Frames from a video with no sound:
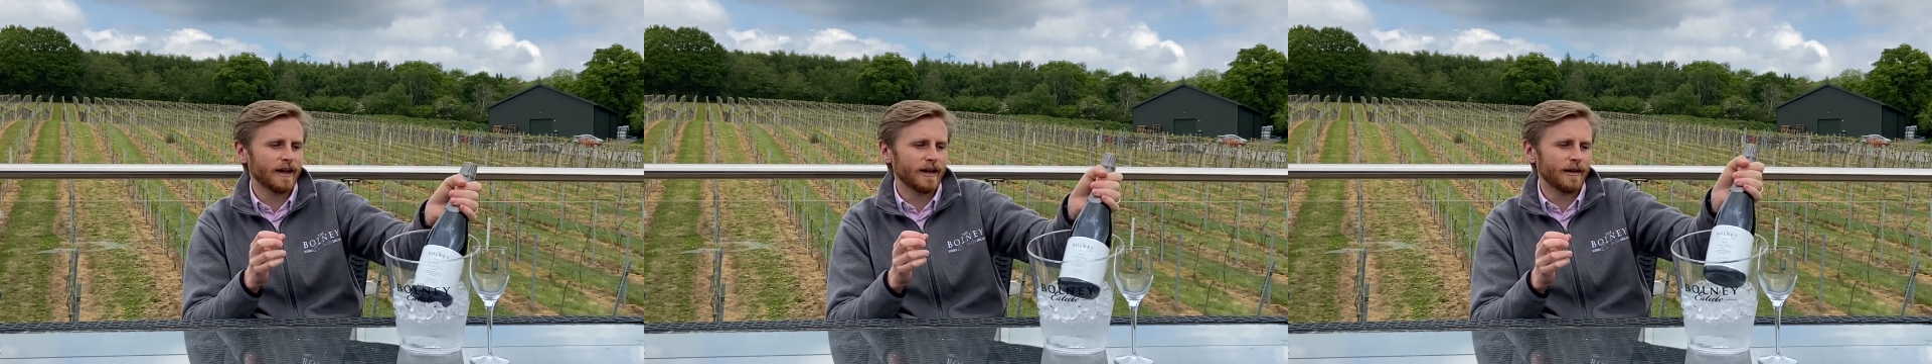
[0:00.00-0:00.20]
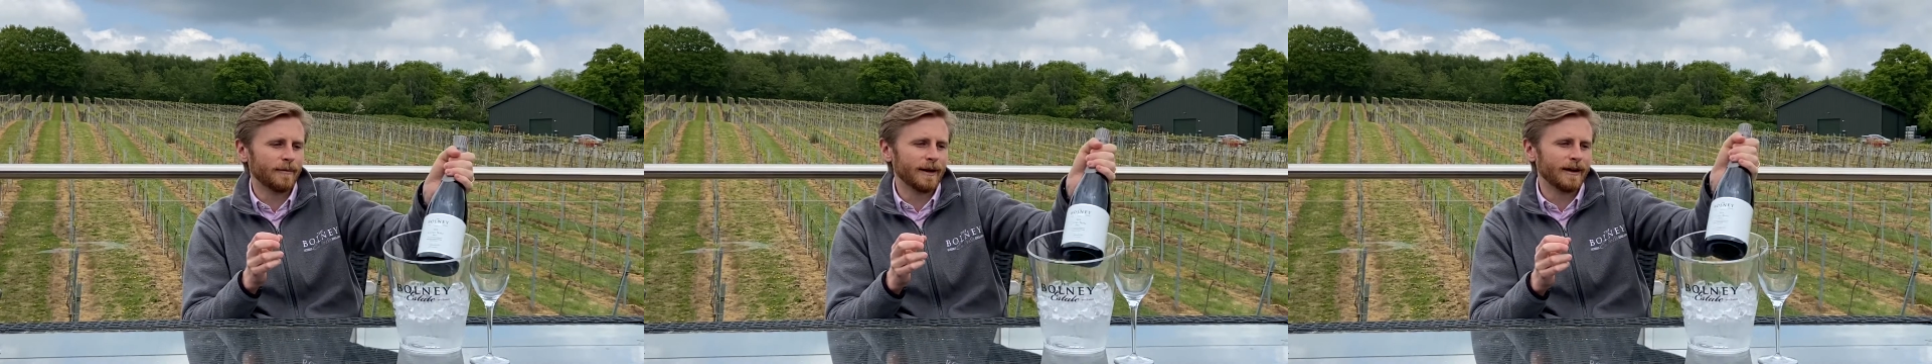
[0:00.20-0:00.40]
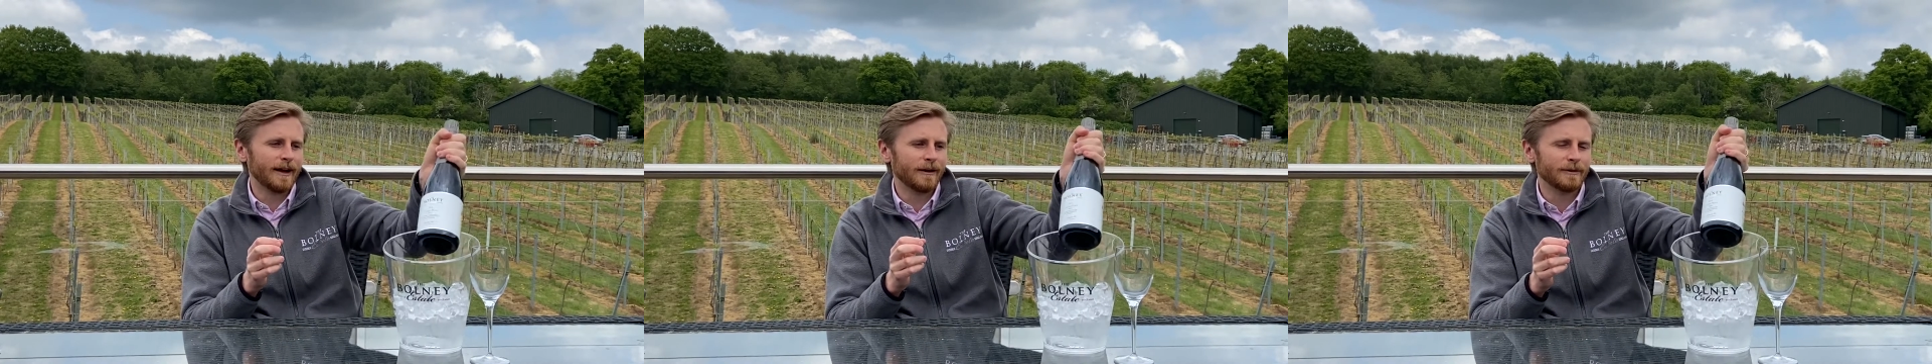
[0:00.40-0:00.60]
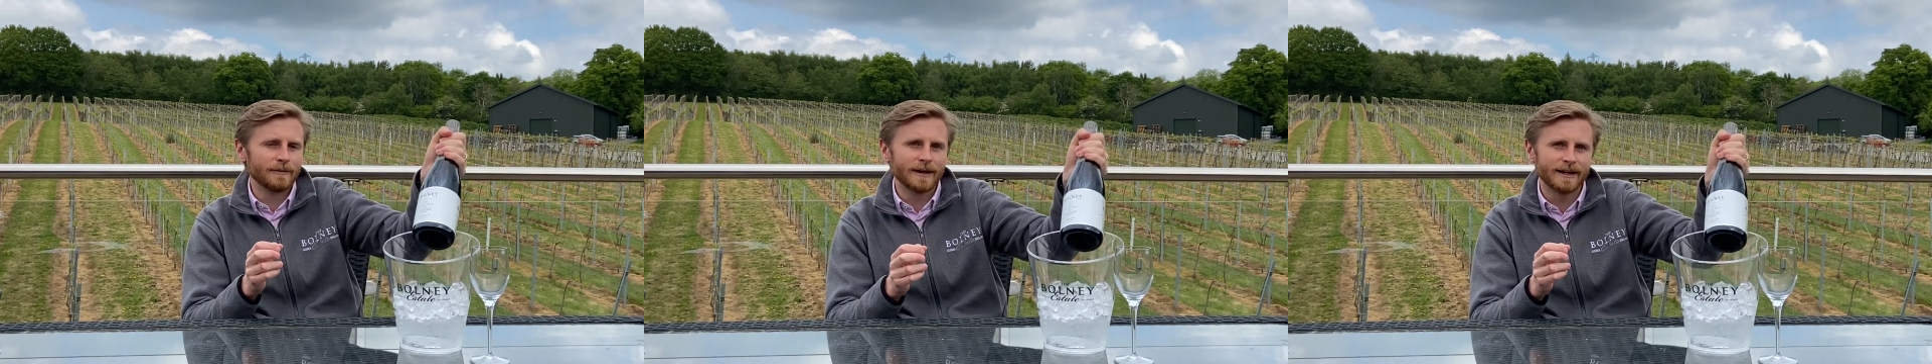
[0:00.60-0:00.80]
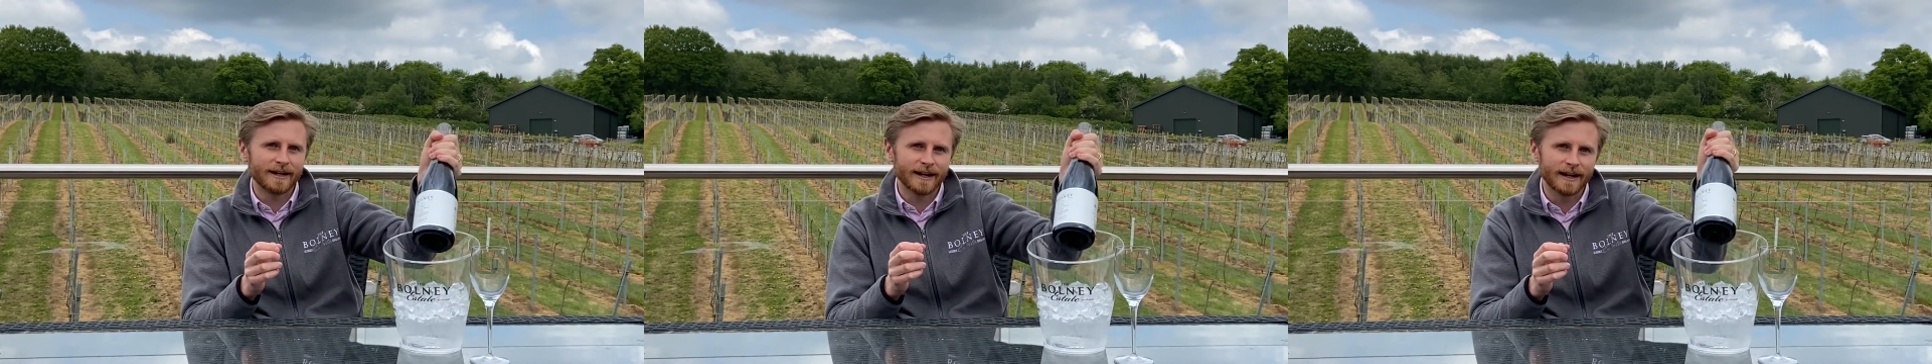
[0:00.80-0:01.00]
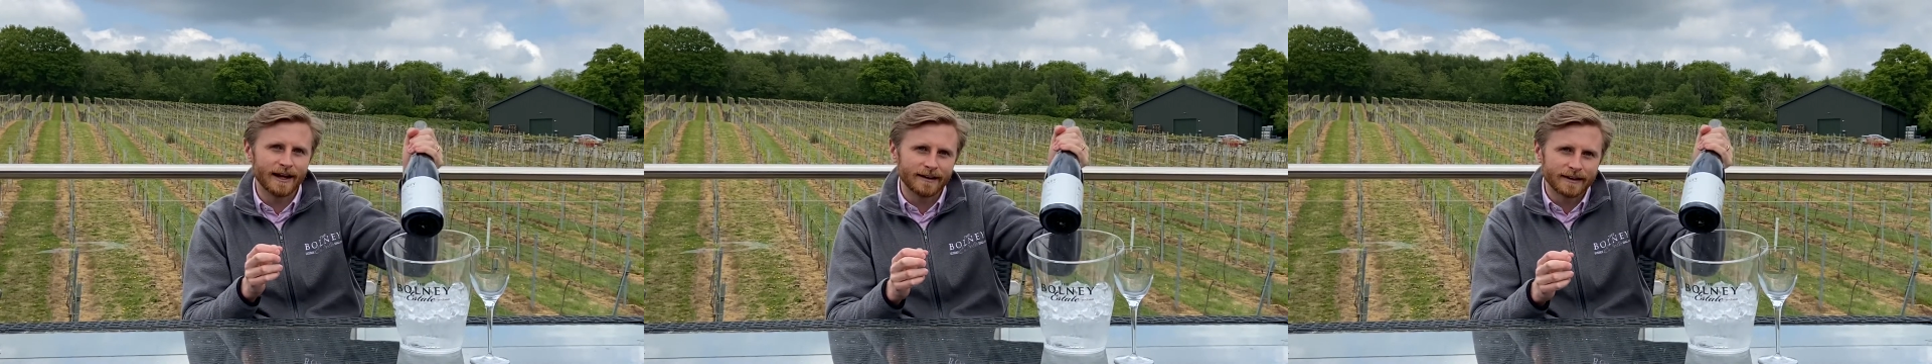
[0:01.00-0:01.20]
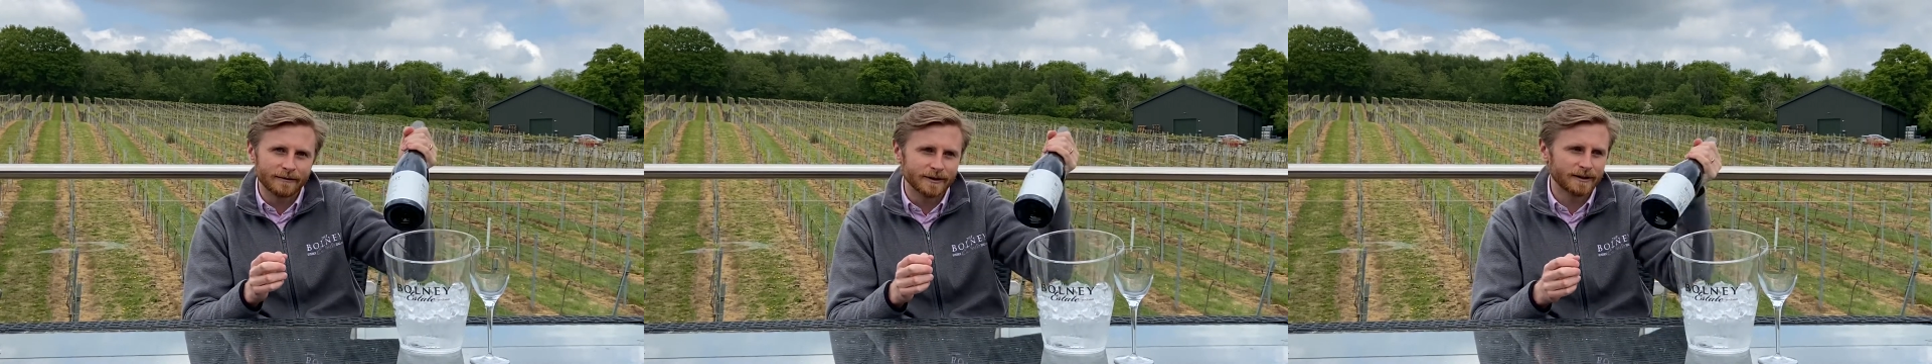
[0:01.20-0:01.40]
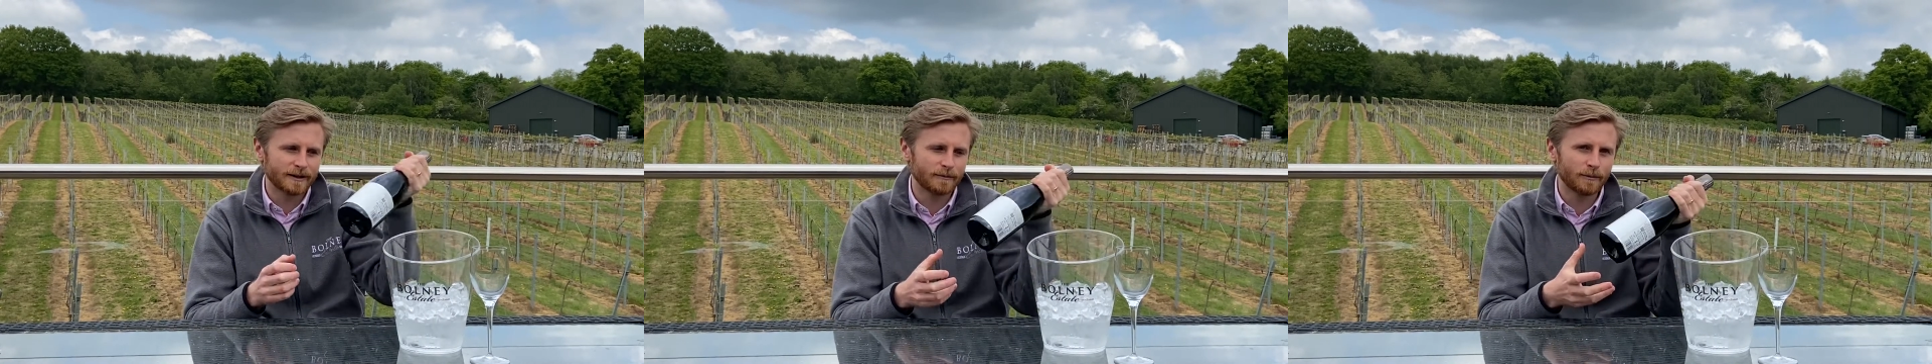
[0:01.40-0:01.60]
about how we make it, I think we
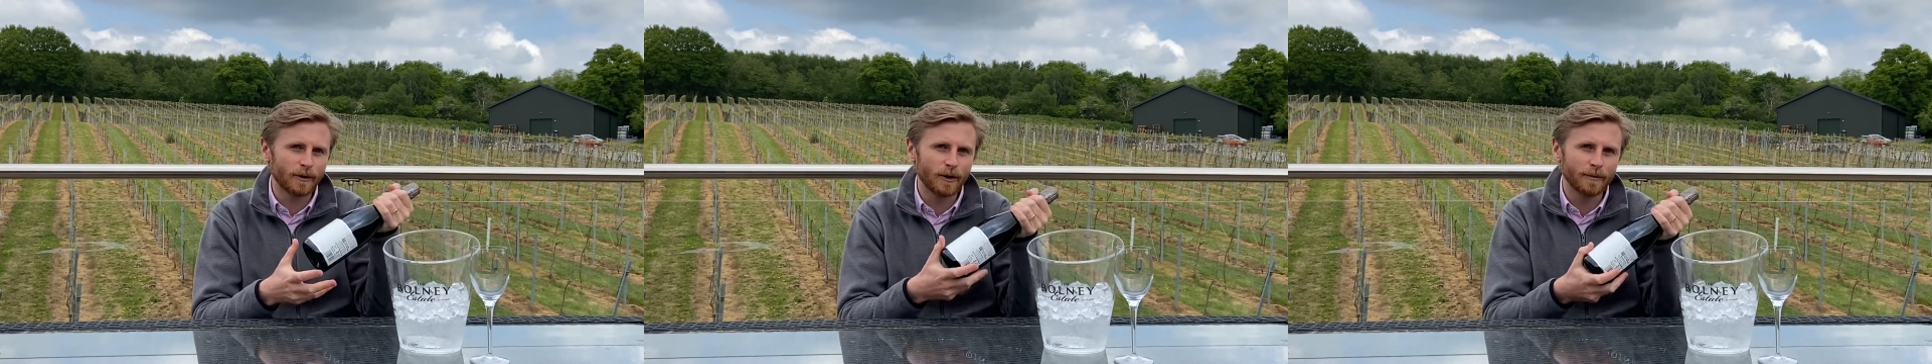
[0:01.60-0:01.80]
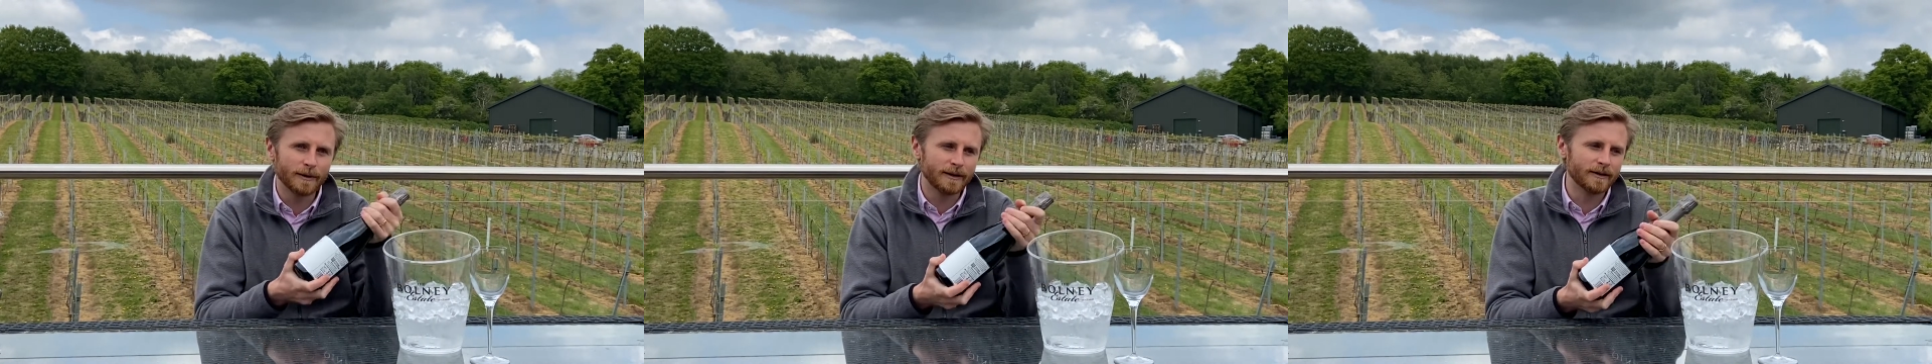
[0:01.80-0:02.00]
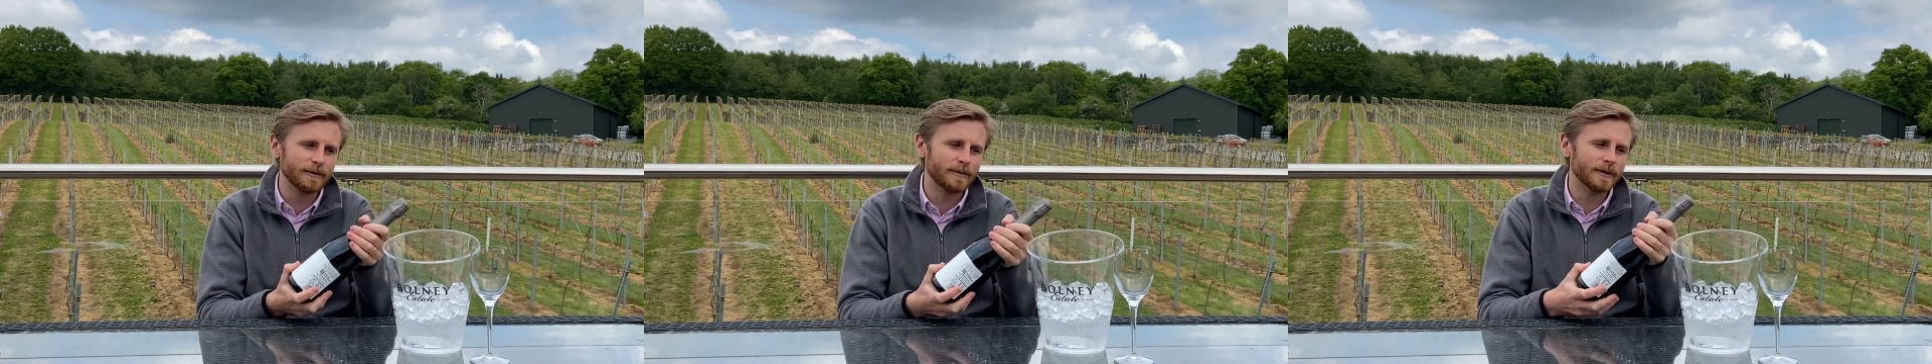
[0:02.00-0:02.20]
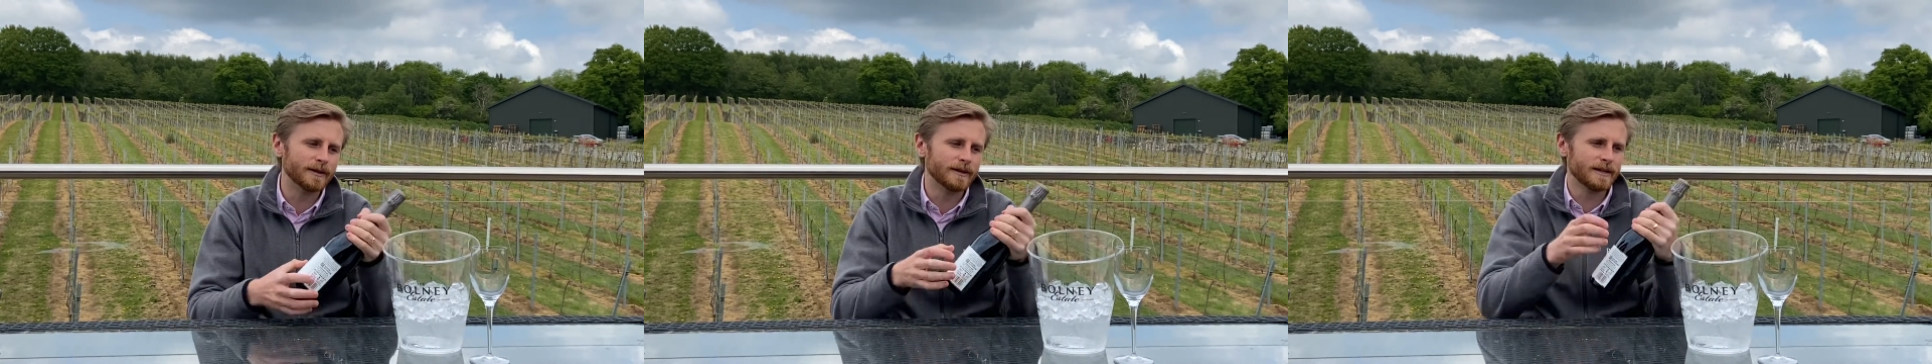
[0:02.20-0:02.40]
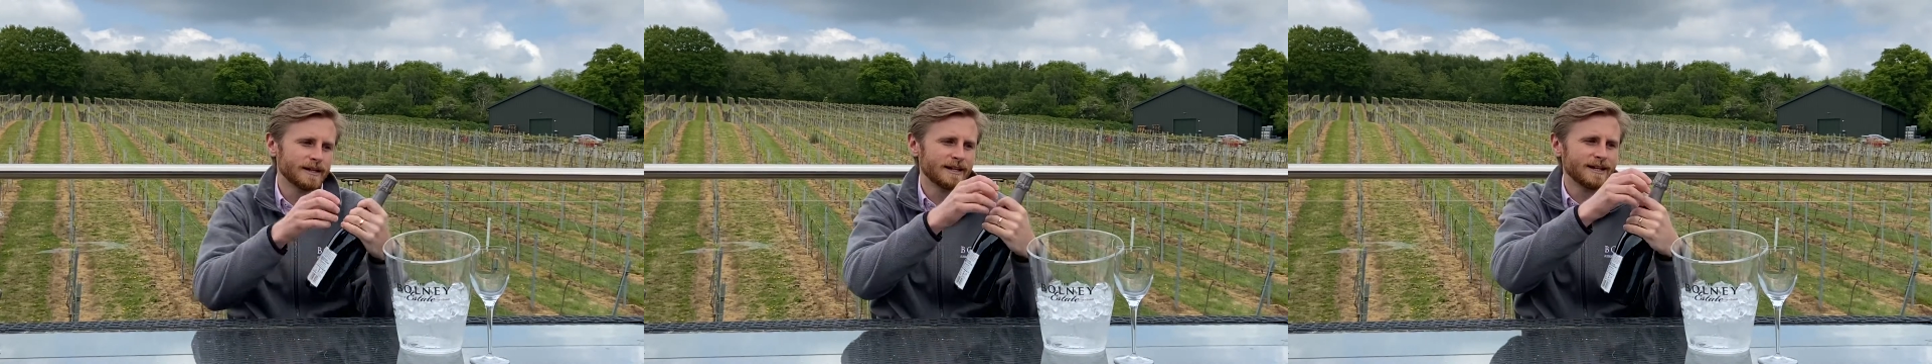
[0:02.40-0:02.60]
should pop it open.